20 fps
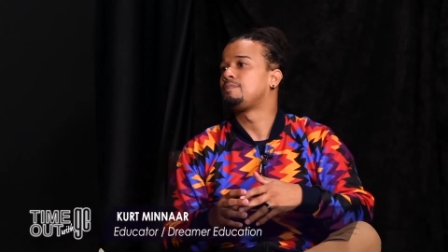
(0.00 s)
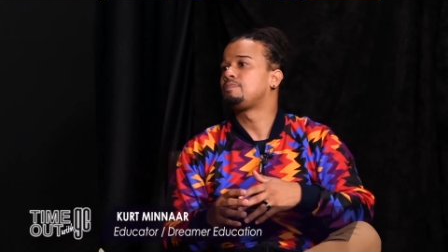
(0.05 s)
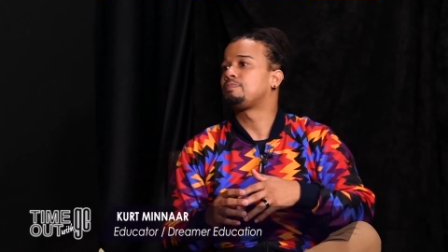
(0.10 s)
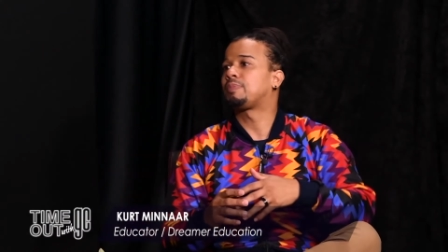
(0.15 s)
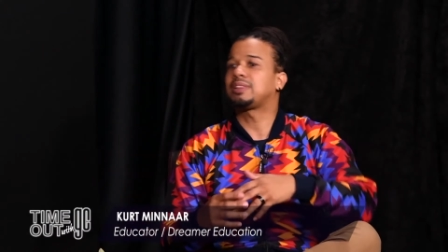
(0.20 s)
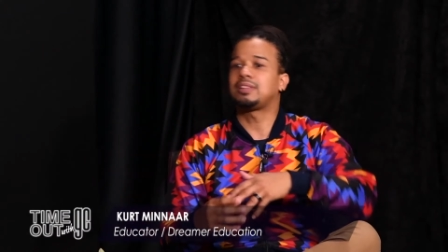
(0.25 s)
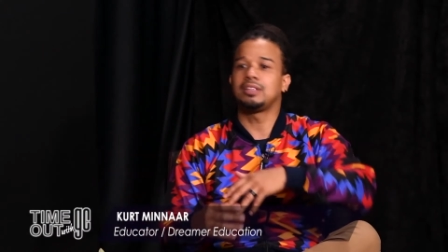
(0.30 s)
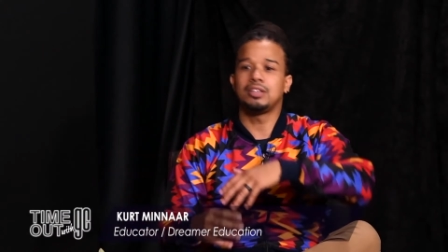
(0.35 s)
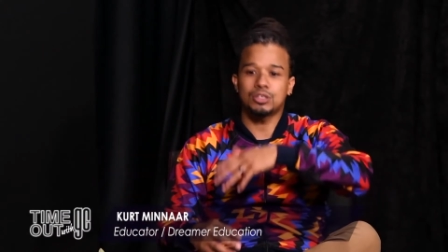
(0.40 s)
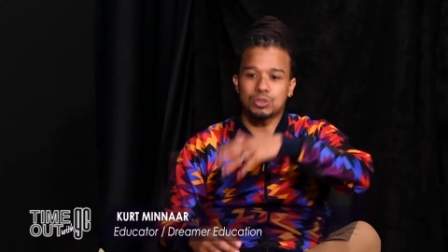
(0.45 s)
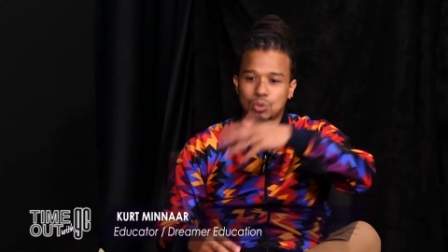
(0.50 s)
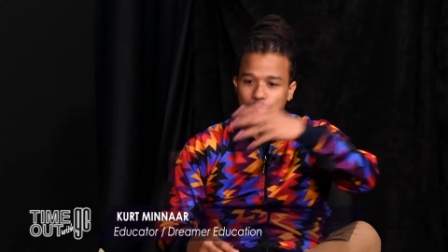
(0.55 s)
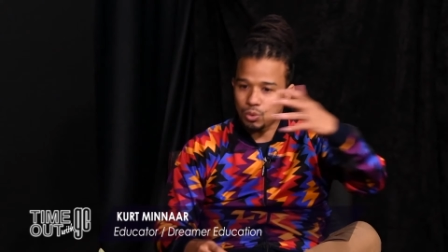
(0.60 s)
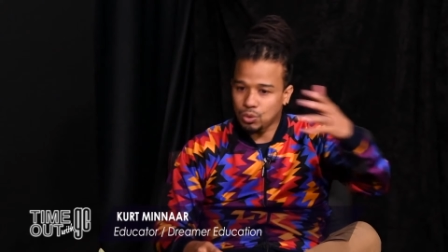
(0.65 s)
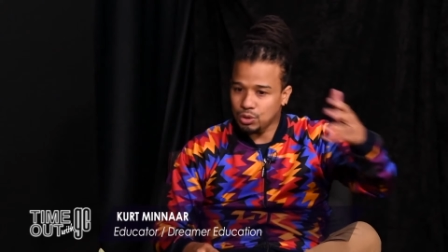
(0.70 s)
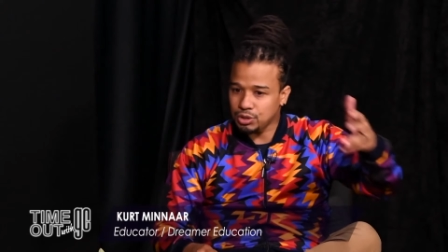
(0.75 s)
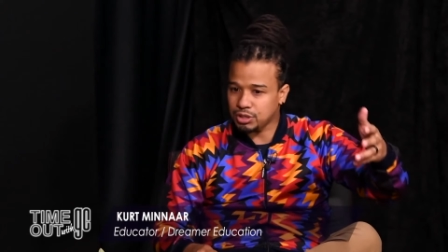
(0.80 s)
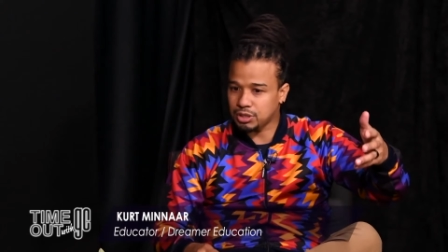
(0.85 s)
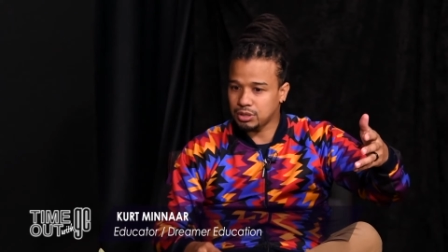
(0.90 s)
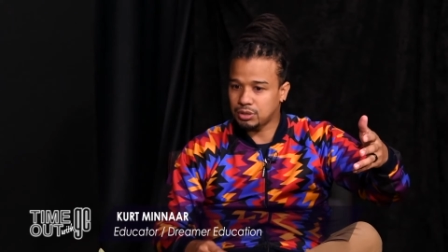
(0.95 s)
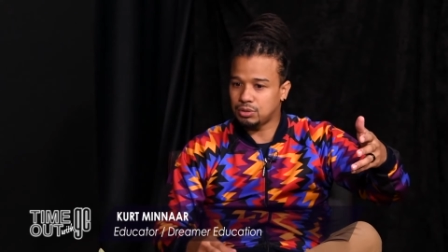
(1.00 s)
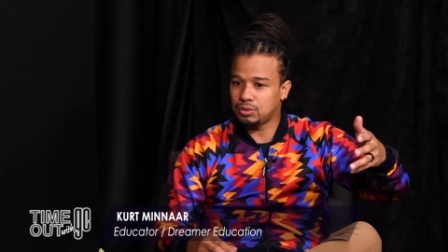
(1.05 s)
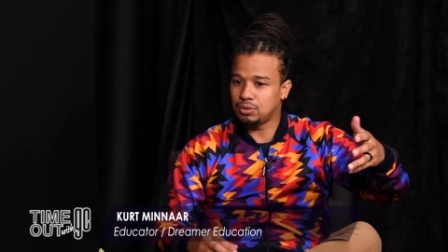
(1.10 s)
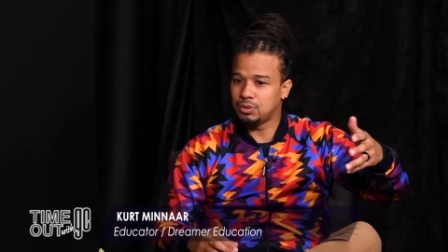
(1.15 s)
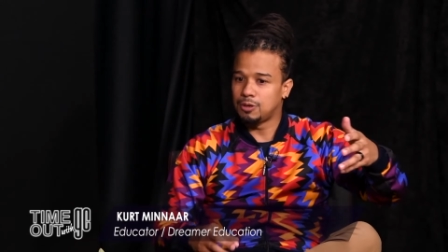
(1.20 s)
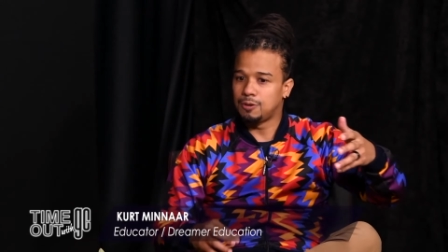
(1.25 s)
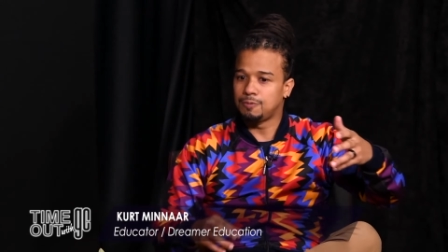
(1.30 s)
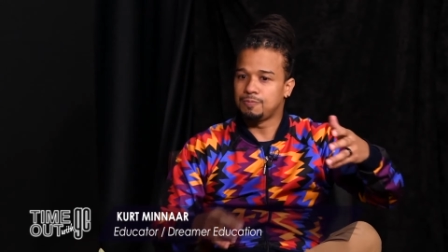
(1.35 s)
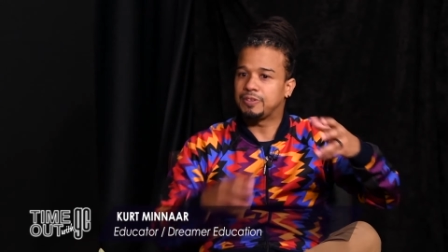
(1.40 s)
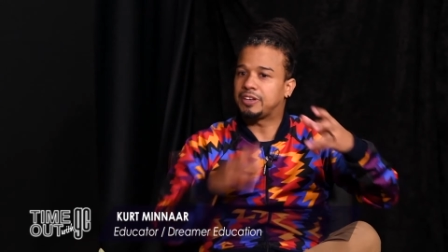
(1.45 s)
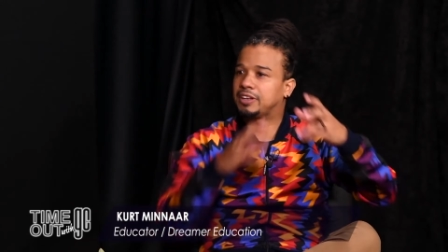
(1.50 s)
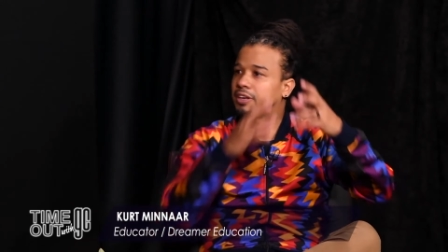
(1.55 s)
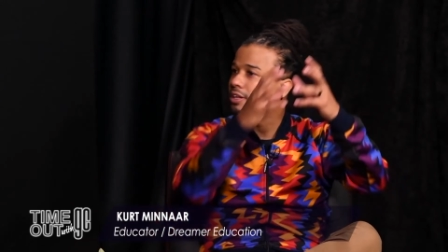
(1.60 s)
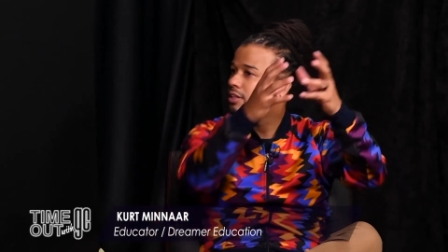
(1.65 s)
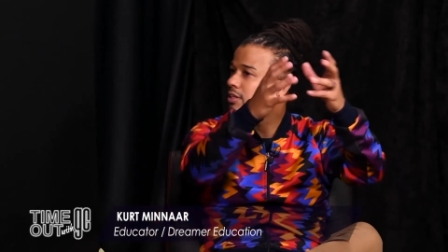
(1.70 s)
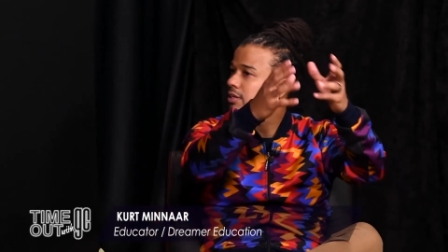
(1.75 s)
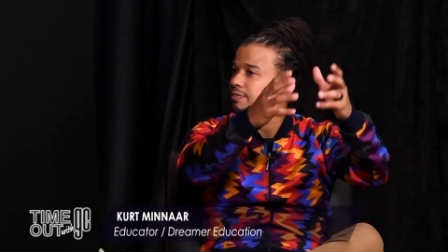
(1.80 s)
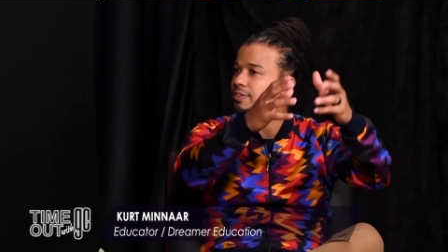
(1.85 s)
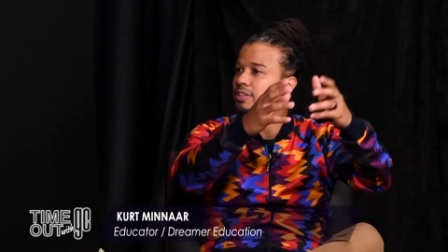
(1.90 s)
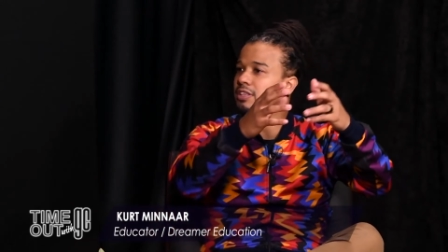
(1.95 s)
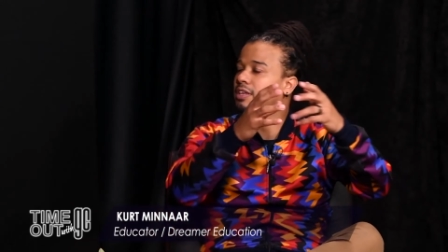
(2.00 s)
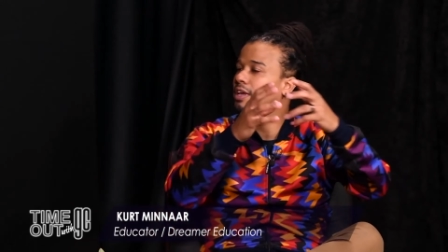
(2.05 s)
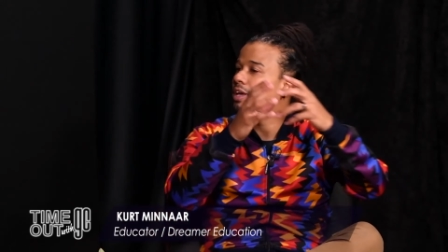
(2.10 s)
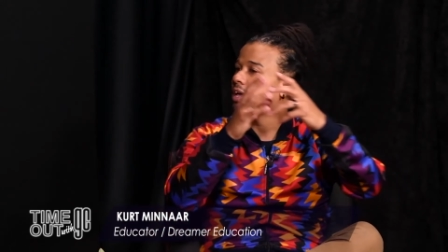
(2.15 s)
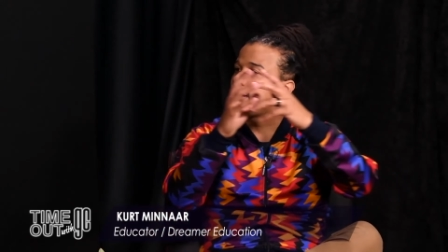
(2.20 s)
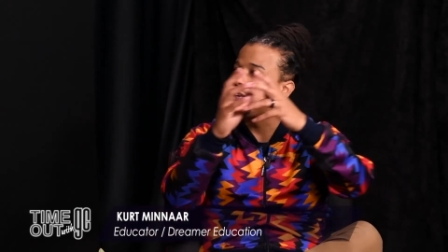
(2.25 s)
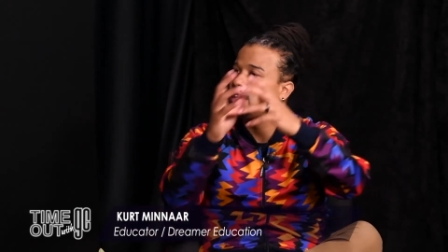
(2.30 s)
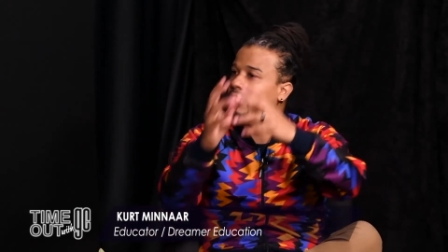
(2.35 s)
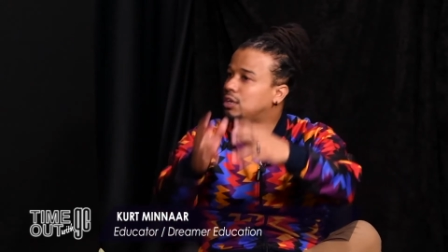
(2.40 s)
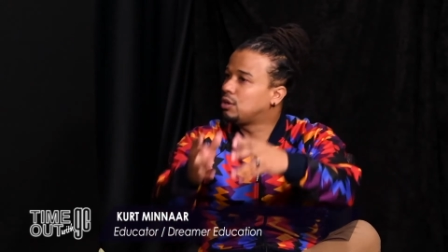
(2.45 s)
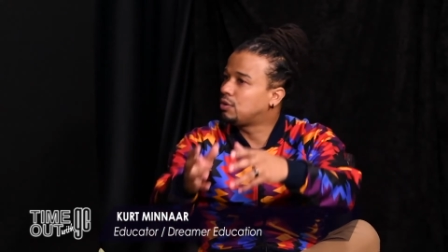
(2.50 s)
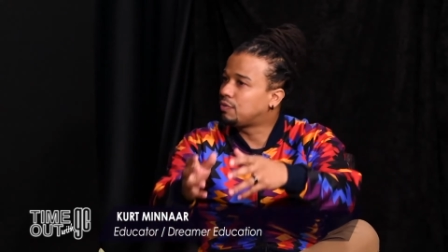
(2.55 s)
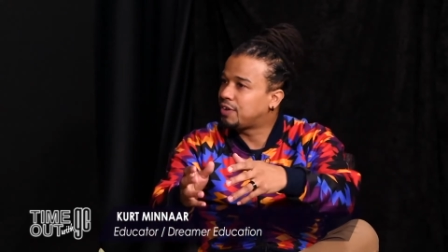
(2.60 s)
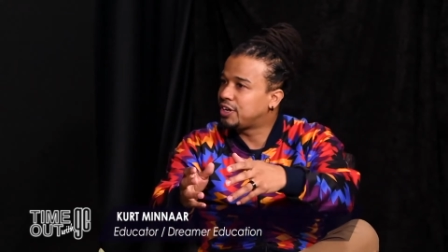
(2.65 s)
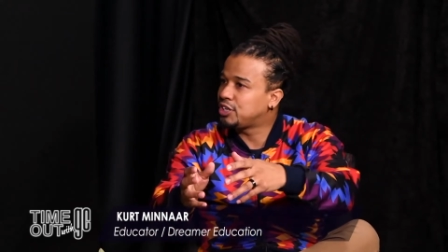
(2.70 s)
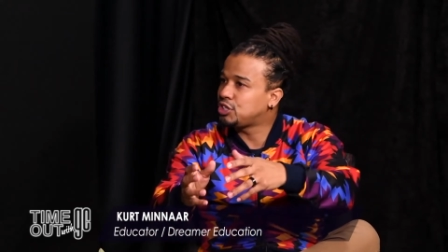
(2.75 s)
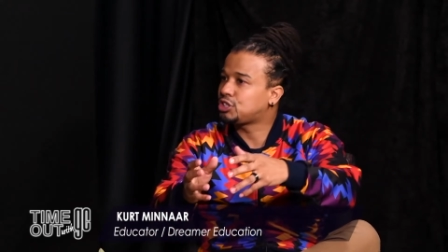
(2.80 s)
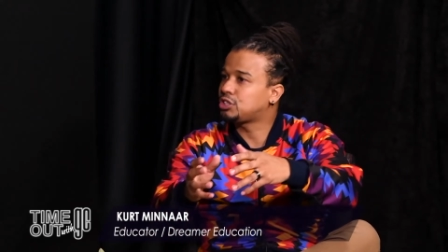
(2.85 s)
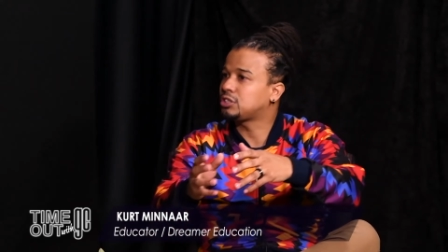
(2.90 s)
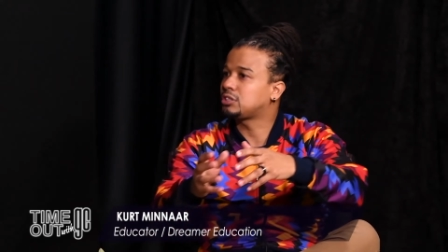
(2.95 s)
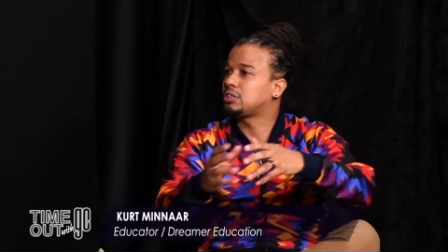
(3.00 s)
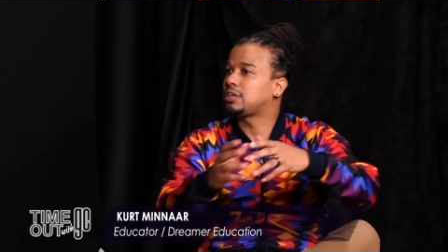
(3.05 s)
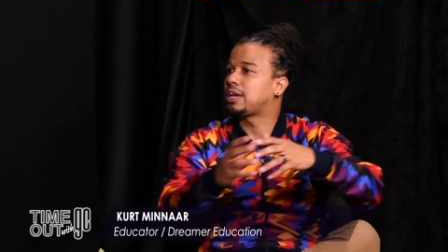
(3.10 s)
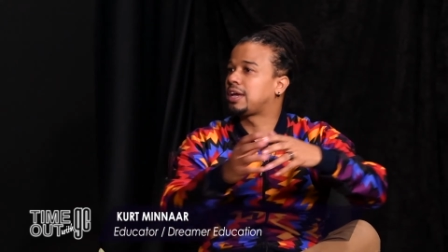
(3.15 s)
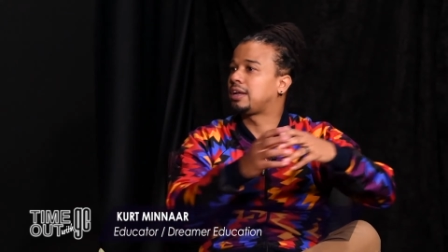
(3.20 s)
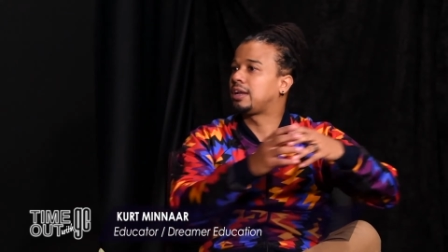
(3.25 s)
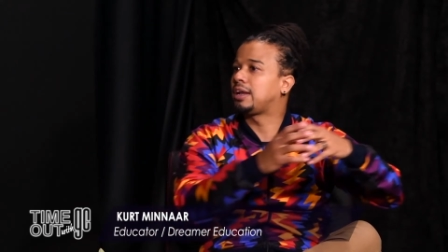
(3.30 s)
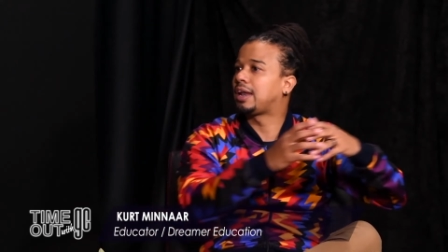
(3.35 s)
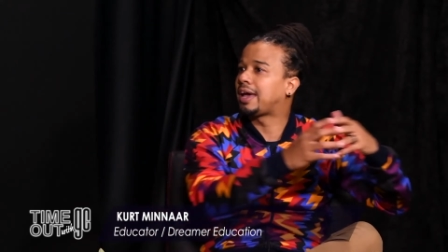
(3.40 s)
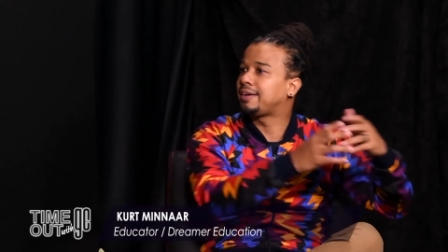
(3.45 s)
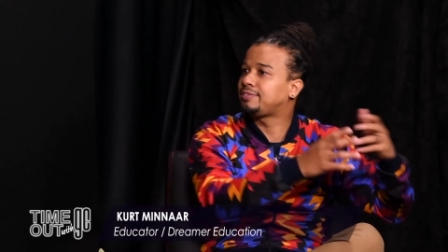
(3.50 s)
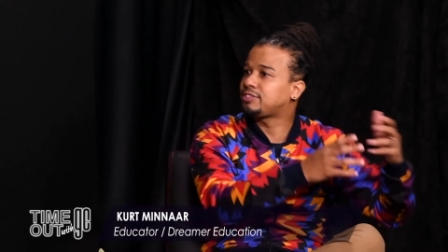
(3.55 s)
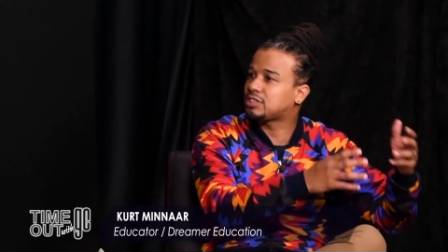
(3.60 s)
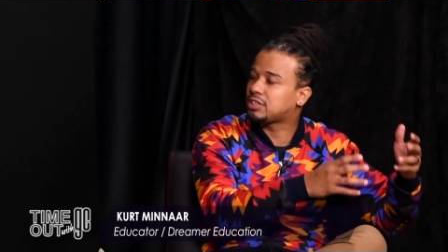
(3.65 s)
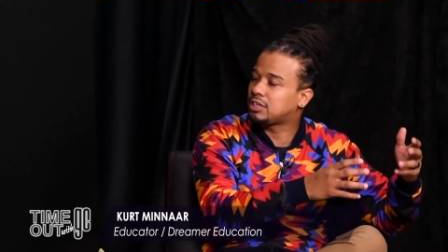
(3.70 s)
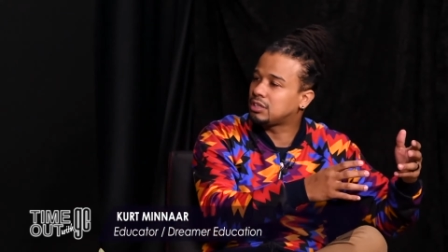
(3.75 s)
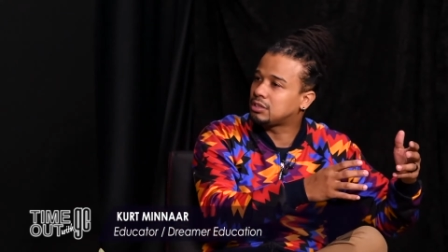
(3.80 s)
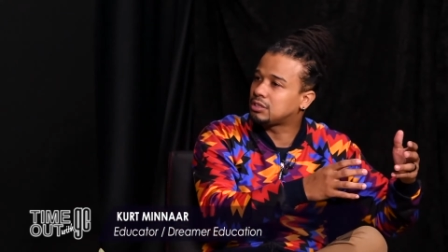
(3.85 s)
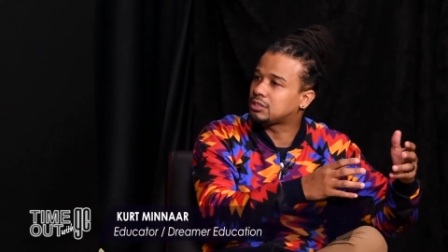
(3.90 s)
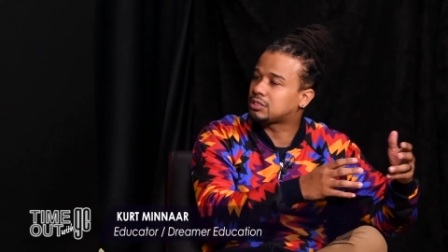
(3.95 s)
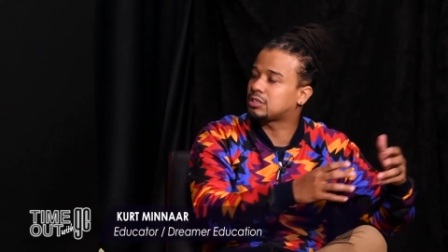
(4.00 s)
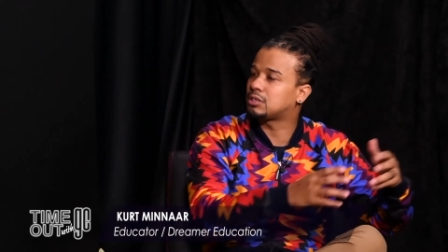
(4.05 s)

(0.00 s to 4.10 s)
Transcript: But then it's also creativity and innovation and life skills.